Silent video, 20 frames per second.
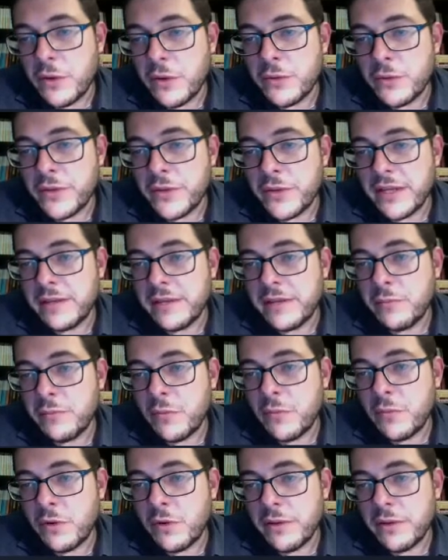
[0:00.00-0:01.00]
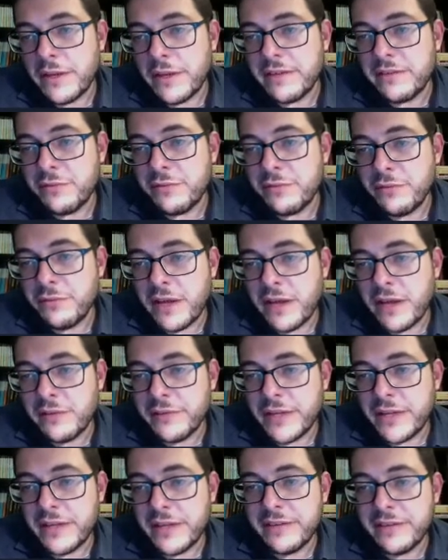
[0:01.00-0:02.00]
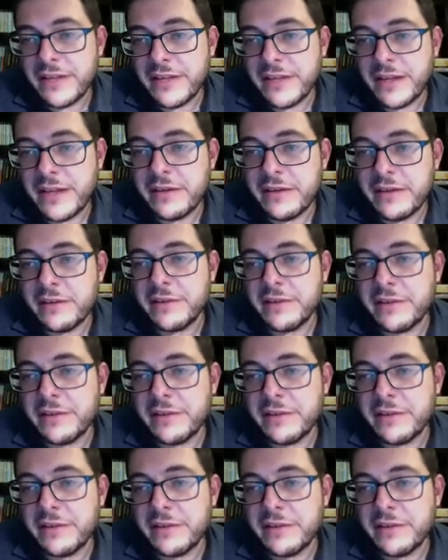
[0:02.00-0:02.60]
that more or less five days later,